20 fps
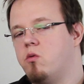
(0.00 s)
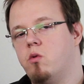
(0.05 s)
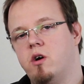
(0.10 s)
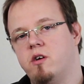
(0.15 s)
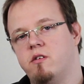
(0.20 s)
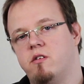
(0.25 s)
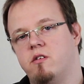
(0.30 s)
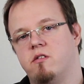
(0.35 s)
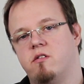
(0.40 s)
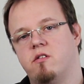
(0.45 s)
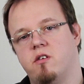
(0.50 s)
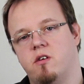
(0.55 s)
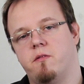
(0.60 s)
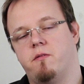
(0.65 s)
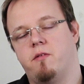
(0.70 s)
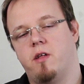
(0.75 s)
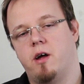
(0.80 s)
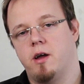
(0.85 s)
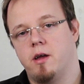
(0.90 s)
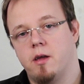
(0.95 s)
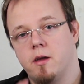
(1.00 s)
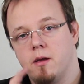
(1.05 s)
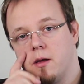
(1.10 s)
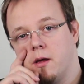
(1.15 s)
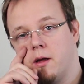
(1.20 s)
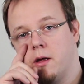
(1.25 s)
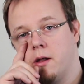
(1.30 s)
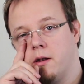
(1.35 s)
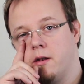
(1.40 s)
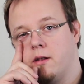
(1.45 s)
rising sun flag.
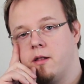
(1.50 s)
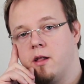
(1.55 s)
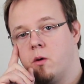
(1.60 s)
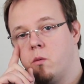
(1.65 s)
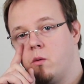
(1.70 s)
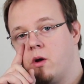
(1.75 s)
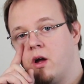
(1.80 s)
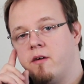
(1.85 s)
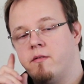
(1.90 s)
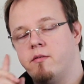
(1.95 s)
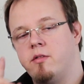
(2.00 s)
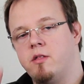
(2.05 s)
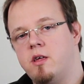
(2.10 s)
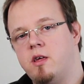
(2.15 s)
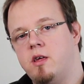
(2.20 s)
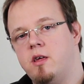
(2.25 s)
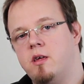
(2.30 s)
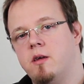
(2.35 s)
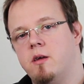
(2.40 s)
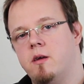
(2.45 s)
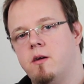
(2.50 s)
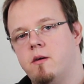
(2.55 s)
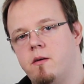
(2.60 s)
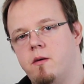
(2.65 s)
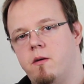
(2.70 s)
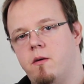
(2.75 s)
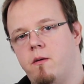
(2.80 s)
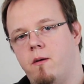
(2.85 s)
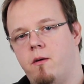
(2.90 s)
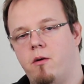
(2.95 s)
And then we have the,
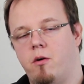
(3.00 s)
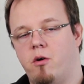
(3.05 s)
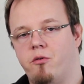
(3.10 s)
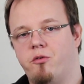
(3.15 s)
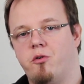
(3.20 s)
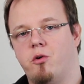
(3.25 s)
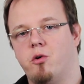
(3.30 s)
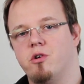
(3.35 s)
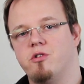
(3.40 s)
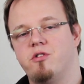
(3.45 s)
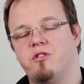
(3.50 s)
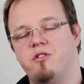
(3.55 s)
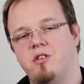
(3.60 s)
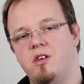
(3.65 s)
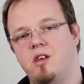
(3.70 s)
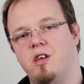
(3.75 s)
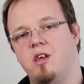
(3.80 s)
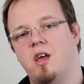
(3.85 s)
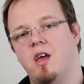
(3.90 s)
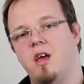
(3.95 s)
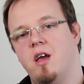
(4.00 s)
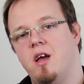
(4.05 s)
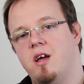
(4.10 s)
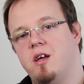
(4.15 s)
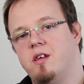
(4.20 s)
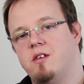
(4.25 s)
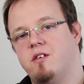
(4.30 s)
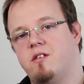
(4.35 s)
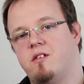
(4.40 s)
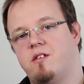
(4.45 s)
of course, the
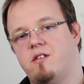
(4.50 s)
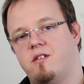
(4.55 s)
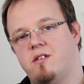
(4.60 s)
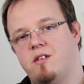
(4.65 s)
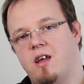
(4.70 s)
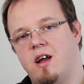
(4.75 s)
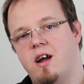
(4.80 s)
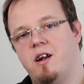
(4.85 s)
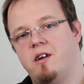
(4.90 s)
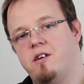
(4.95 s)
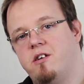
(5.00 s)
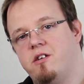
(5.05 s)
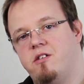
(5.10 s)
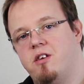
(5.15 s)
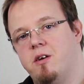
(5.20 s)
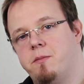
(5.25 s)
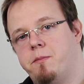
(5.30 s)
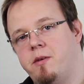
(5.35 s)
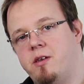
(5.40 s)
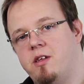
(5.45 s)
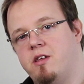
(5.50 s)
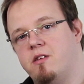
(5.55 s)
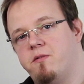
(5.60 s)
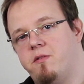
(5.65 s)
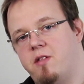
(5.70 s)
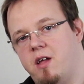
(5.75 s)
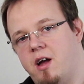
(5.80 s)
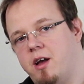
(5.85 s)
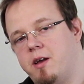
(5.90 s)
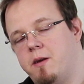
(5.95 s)
standard Japanese
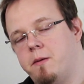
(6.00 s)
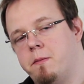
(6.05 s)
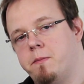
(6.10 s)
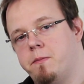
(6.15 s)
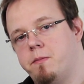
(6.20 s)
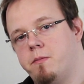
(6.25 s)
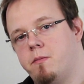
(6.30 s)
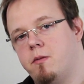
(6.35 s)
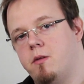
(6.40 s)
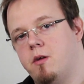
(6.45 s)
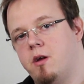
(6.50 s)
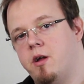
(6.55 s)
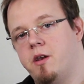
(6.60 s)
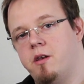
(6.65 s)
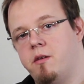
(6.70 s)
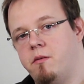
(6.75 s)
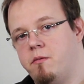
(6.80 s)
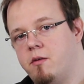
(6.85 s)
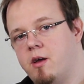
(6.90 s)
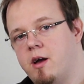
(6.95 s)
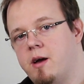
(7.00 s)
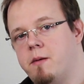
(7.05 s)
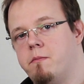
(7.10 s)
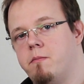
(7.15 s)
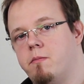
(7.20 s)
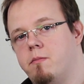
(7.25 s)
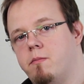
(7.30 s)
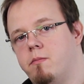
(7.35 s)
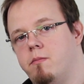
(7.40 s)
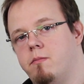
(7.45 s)
flag. And yeah,
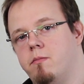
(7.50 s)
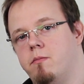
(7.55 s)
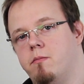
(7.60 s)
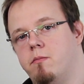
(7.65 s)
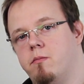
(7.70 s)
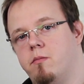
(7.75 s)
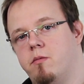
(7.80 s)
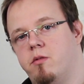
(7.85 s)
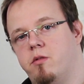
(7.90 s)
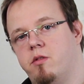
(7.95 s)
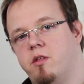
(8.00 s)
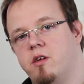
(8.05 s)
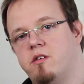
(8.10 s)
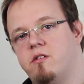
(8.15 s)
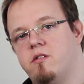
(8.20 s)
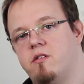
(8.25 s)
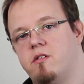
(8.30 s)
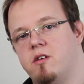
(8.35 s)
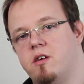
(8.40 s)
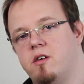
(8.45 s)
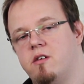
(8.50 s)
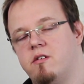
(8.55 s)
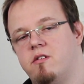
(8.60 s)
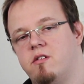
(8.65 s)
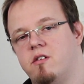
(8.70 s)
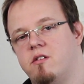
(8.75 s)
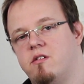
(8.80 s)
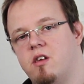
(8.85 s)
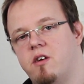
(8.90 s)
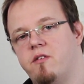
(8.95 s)
this
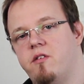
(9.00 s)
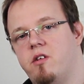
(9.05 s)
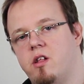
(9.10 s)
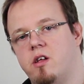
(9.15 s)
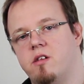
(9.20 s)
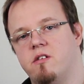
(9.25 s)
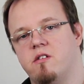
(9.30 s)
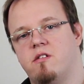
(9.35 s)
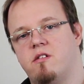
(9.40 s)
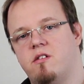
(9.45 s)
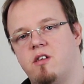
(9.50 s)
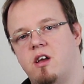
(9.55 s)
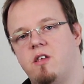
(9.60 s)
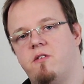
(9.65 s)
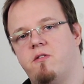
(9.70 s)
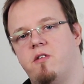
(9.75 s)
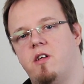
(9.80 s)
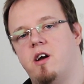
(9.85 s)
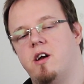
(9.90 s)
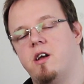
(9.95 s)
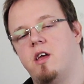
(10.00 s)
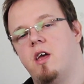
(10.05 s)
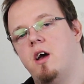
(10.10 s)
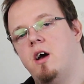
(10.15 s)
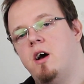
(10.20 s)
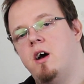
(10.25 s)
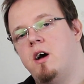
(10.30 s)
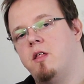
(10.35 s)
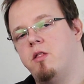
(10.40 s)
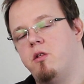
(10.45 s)
is the civil and state flag.
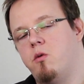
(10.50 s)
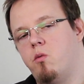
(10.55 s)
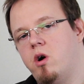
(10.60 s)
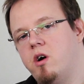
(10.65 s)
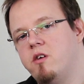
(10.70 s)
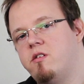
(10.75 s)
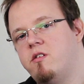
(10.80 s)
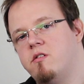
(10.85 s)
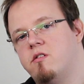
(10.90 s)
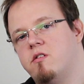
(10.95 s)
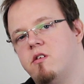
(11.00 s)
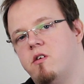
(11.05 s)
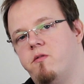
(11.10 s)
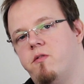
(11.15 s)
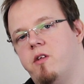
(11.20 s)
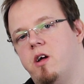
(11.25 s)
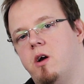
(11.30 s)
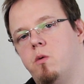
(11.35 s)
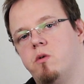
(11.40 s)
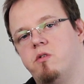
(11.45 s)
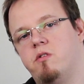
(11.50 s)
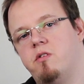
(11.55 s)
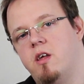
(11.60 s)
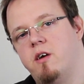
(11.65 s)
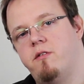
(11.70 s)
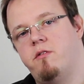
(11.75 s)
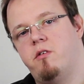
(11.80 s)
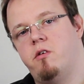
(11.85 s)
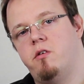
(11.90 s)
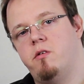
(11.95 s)
The rising sun flag was
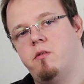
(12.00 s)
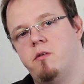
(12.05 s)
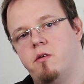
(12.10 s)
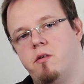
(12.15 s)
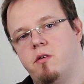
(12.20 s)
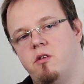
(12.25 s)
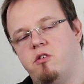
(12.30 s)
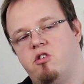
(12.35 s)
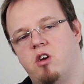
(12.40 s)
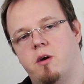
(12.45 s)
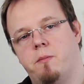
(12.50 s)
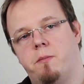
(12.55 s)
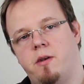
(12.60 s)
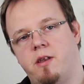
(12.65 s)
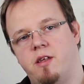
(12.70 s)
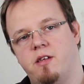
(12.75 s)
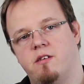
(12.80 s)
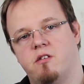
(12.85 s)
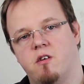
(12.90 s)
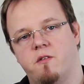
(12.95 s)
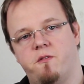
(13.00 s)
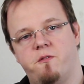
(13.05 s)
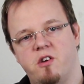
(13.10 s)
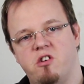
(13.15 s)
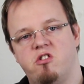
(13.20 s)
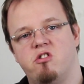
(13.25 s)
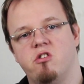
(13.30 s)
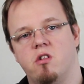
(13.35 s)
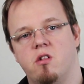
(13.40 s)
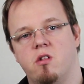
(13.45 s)
never Japanese
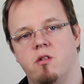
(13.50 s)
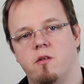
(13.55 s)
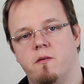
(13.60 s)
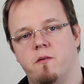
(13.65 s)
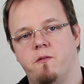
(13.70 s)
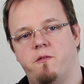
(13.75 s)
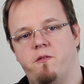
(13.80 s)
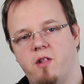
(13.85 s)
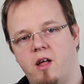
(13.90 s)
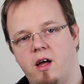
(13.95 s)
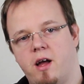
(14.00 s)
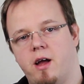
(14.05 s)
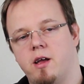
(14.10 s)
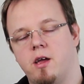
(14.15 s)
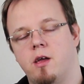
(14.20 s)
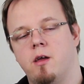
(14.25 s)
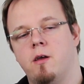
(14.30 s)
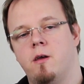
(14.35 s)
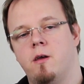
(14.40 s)
official flag.